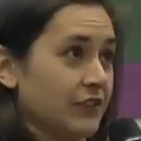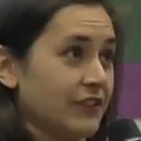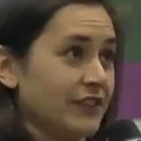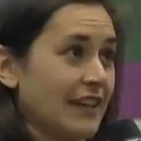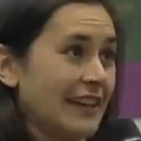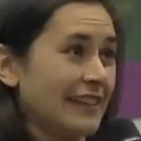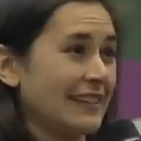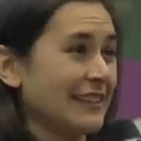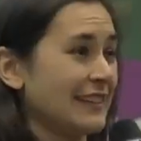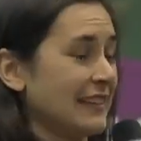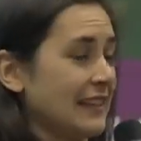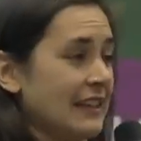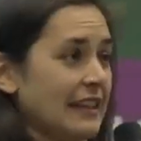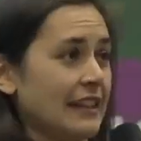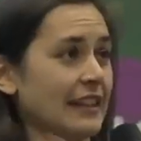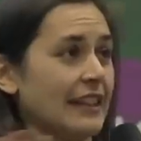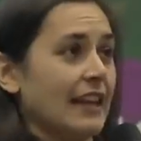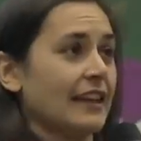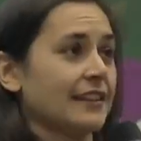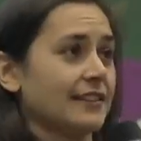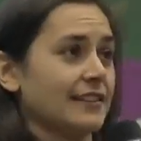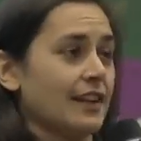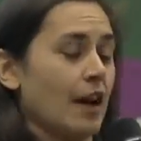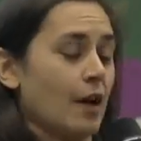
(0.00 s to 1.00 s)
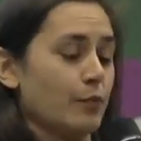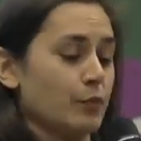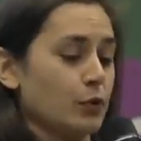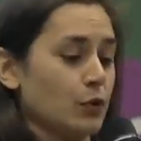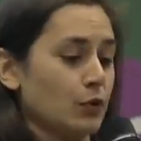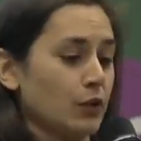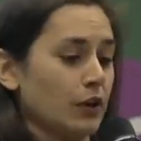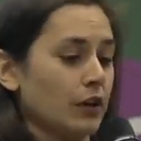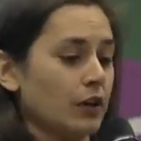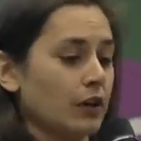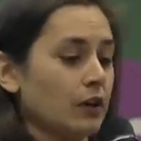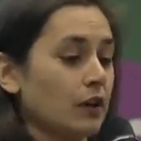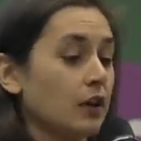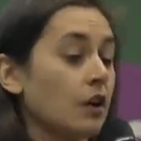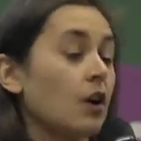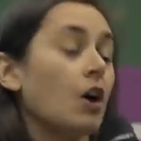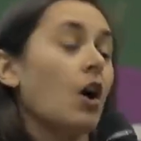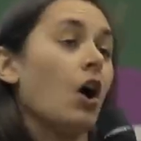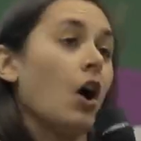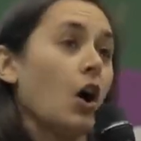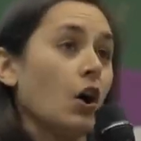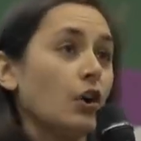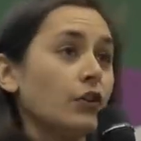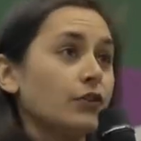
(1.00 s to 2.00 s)
state. That's not pure.
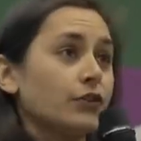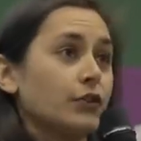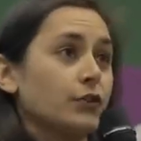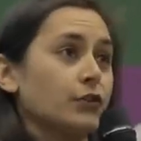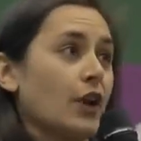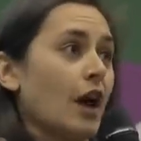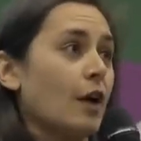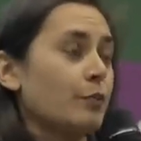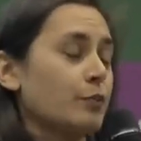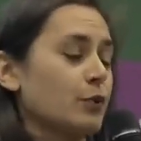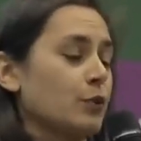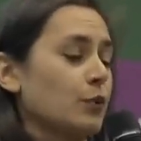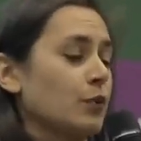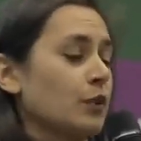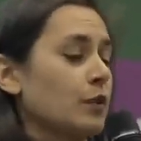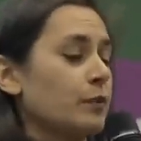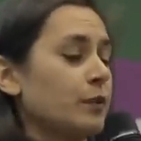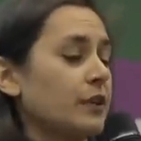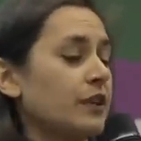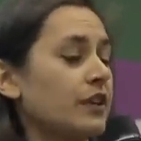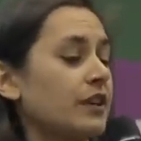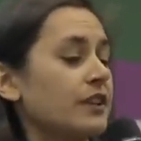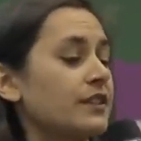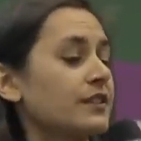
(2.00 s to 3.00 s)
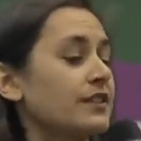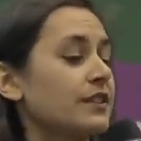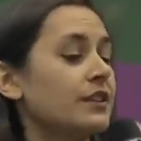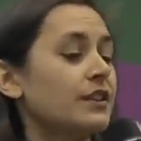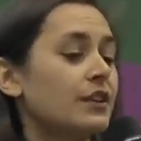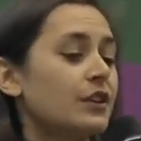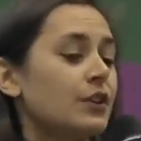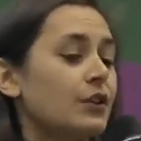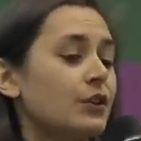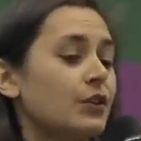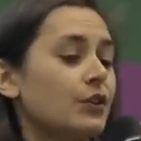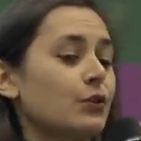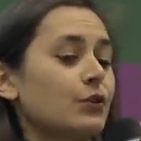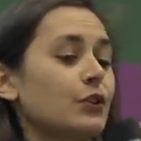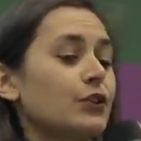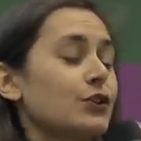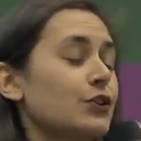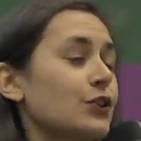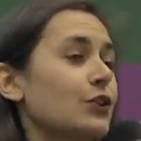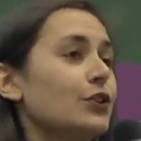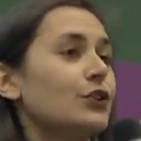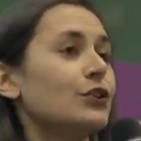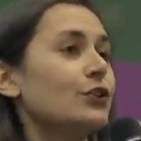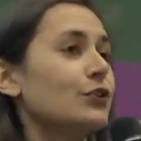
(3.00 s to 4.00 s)
Also not pure because the
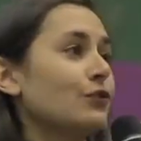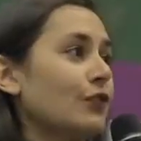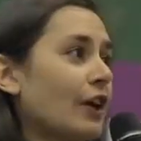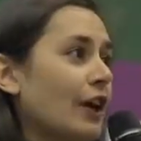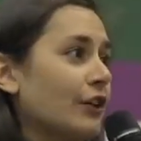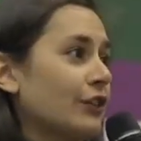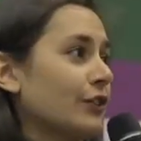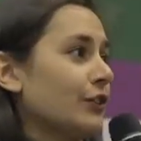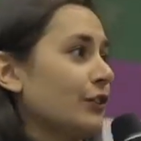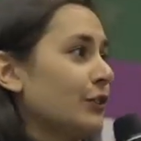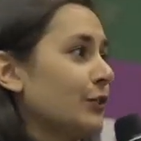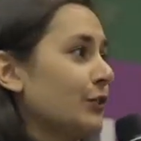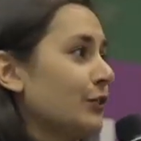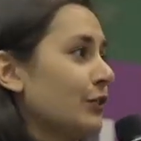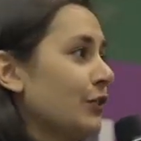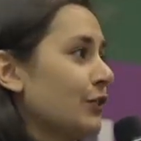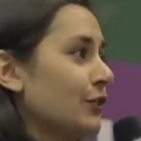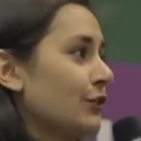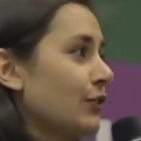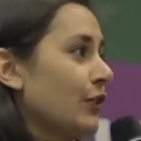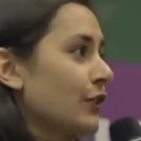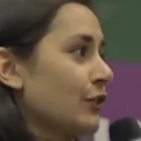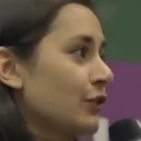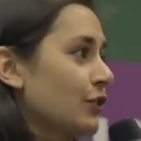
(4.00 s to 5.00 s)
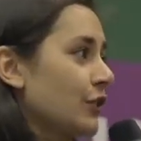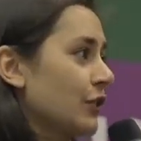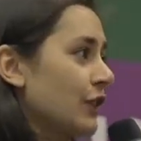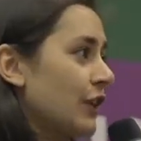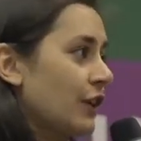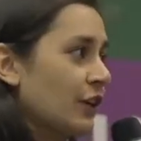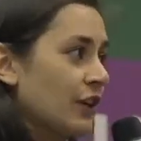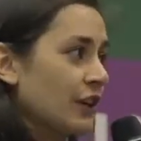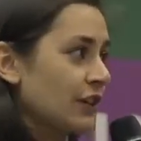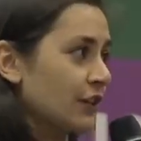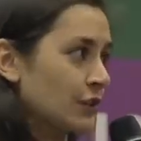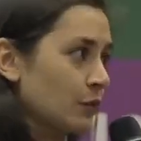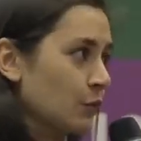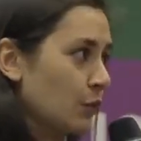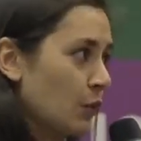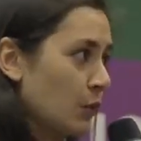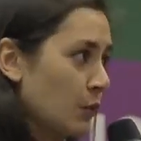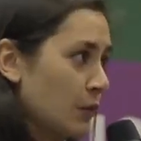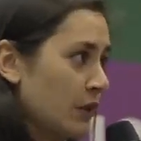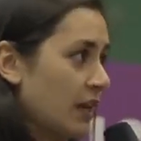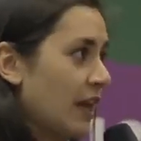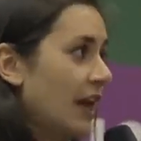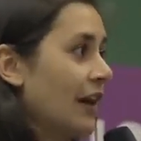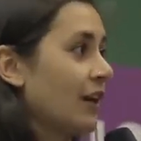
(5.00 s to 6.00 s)
return value of this function here isn't what
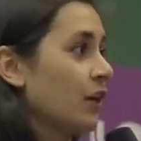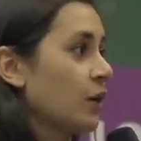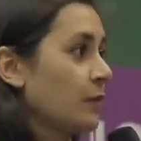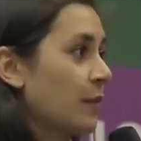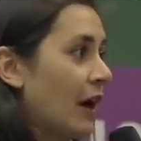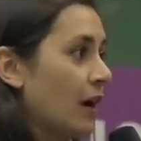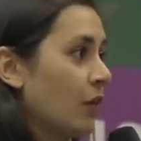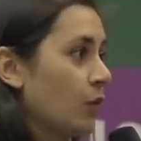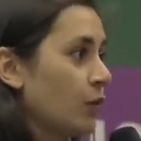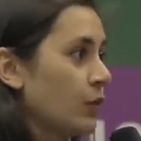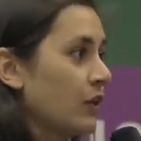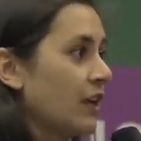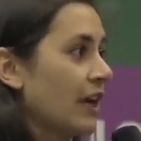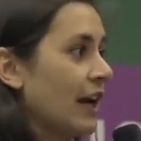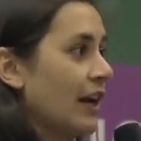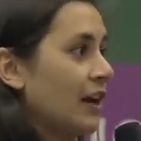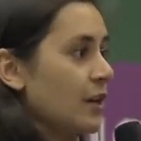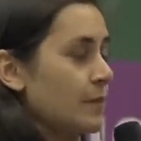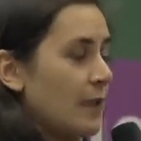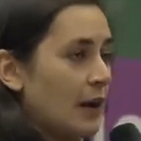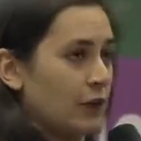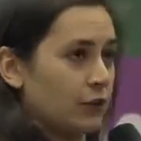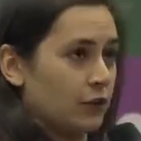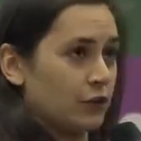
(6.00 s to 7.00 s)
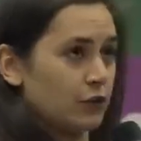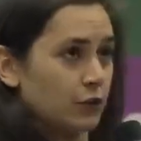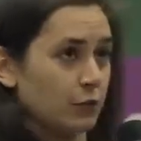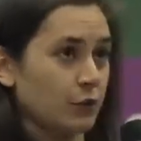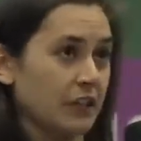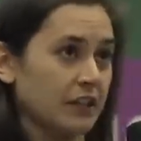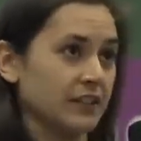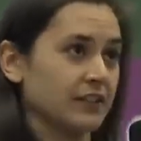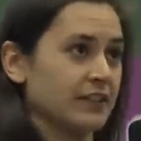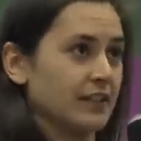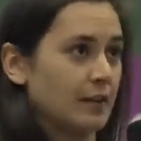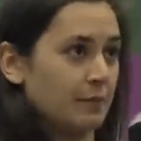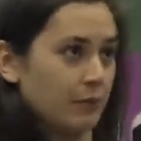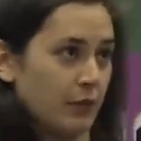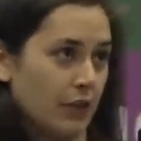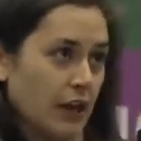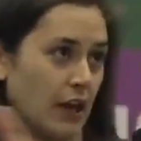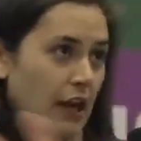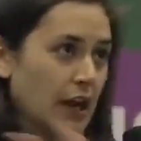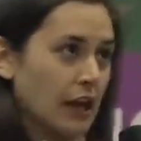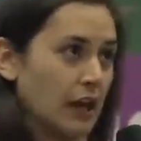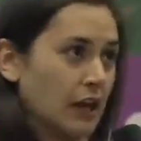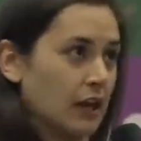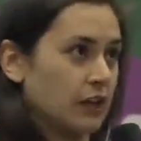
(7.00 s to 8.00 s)
we care about. We care about doing
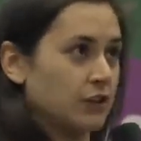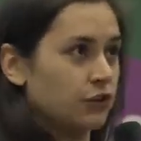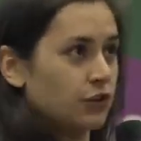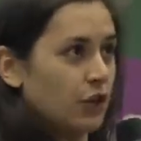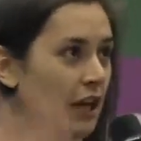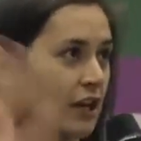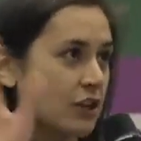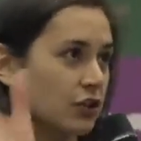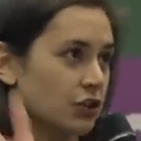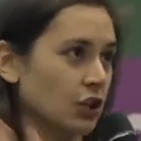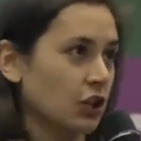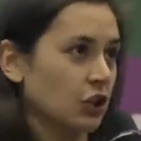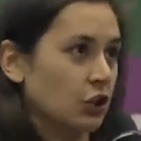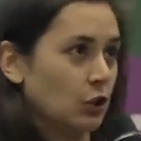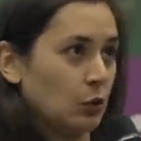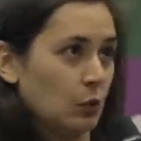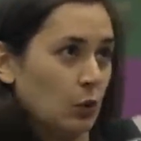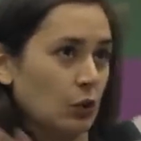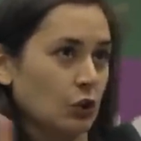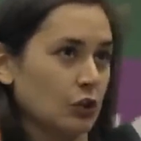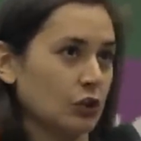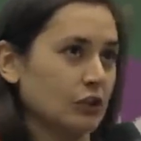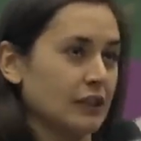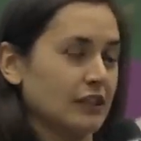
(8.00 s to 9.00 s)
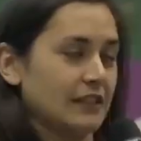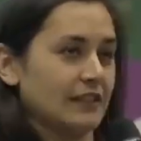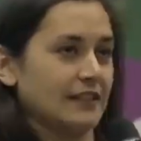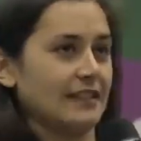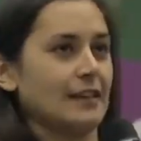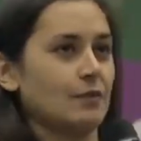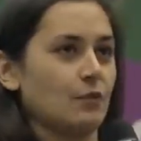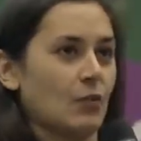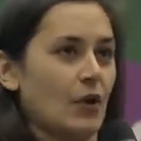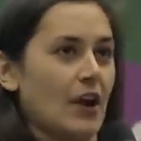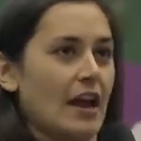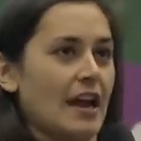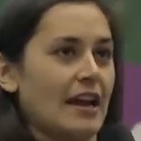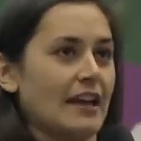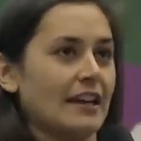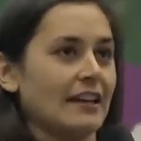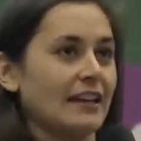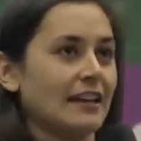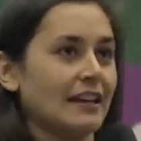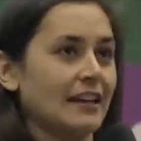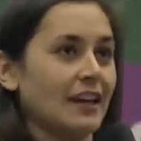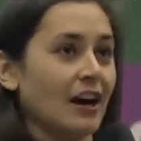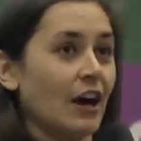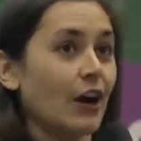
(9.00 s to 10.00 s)
something, changing the world in some way
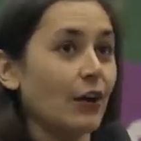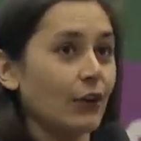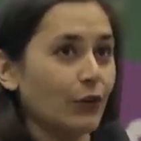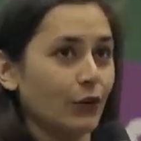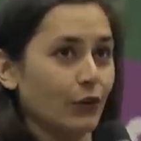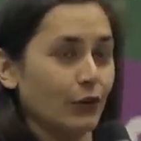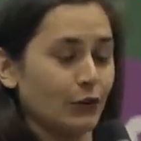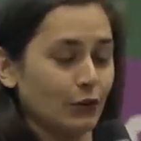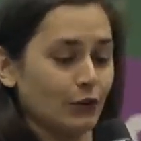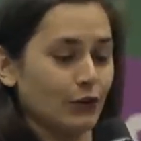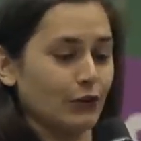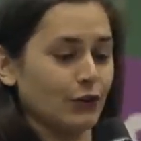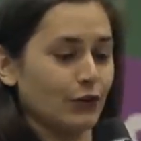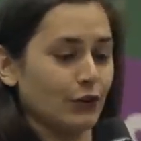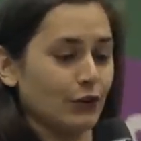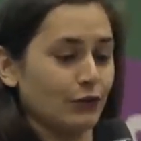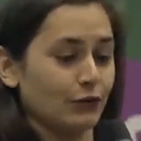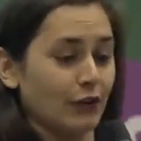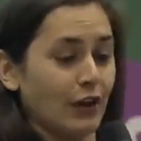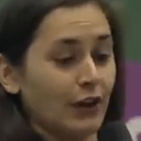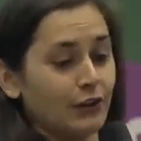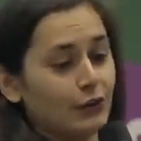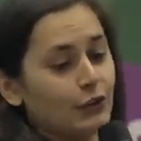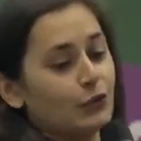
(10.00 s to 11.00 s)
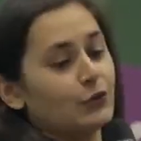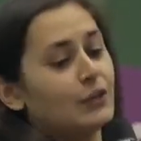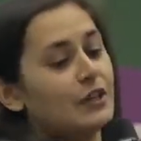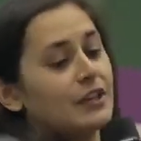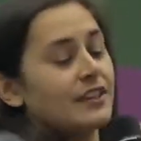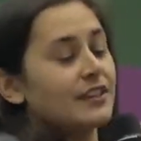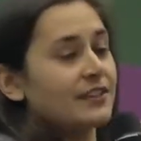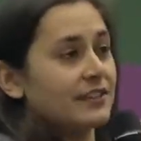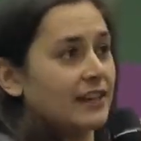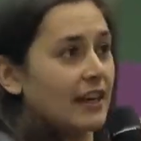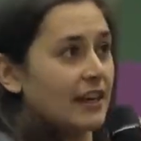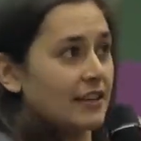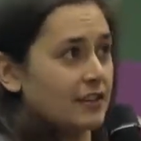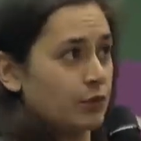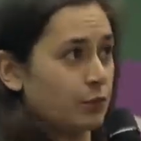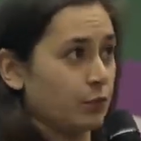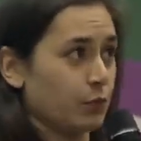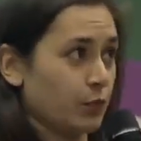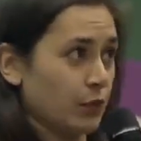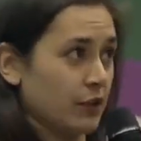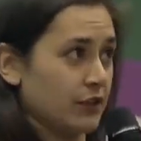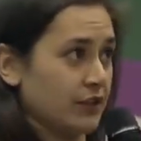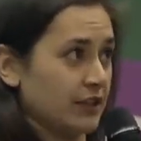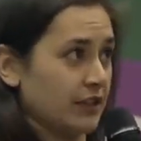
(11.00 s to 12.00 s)
other than the return value, in this case,
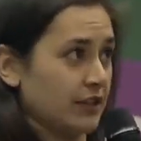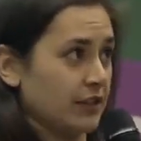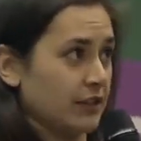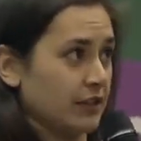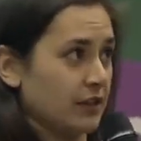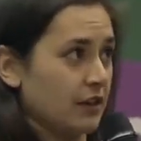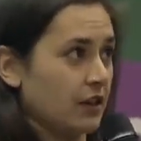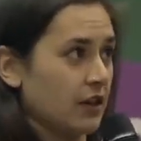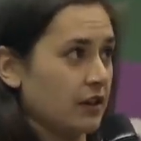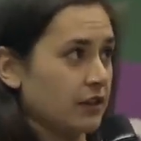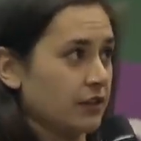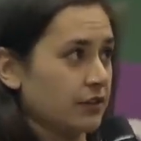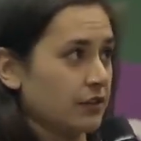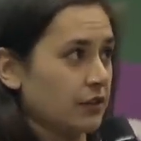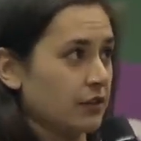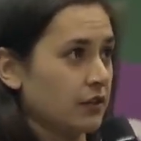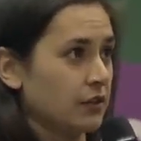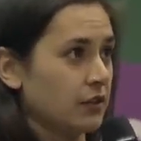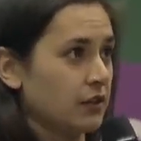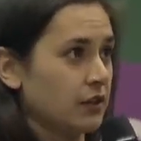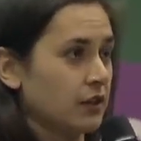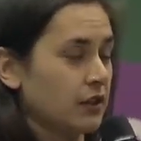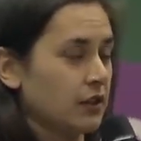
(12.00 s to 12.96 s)
printing to the console.